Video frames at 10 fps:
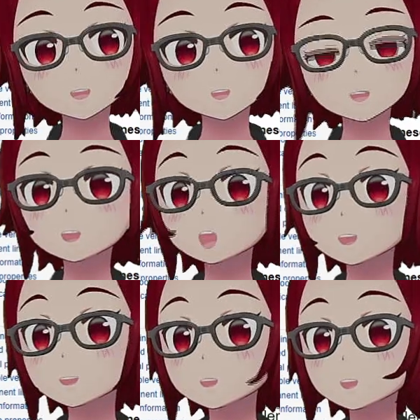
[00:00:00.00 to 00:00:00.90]
in
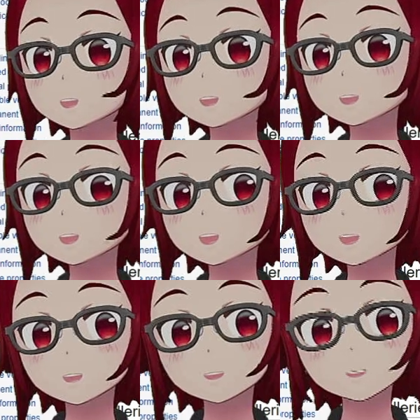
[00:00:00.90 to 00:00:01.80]
April,
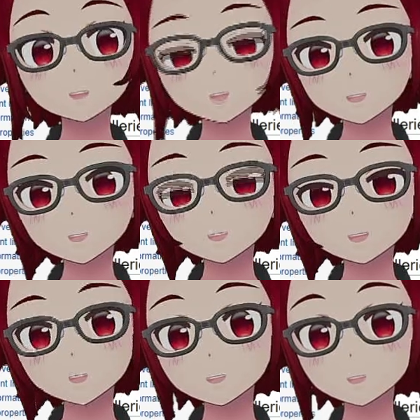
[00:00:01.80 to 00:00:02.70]
the Rarity
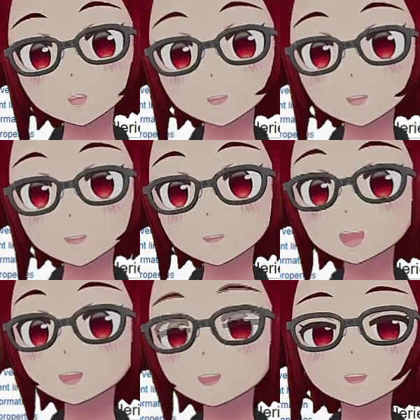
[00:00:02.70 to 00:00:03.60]
Collection 2 coming in
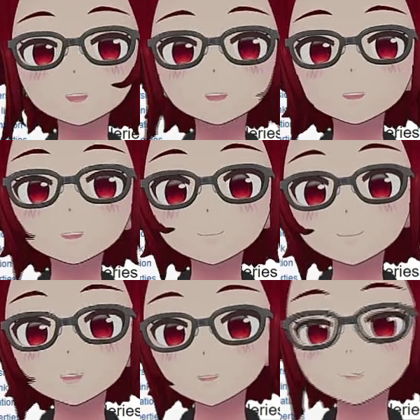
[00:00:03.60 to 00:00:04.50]
May.
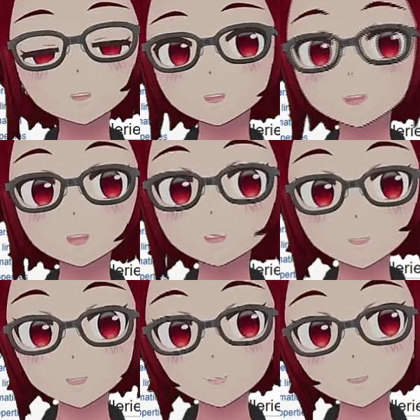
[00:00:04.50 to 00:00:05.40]
Definitely gonna get it, at
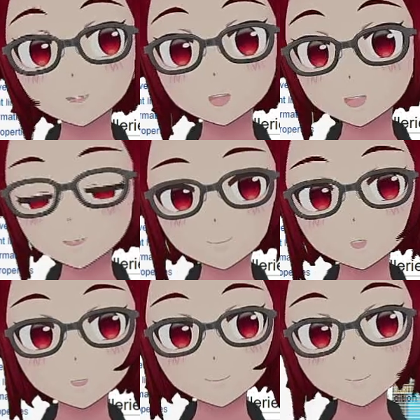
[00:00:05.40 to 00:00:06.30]
least one box. Of
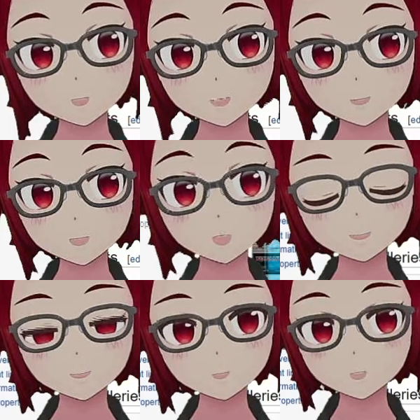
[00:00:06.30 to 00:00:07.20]
course, this is gonna be
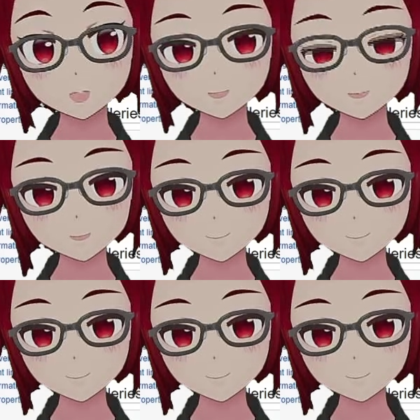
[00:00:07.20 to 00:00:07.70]
overpriced, like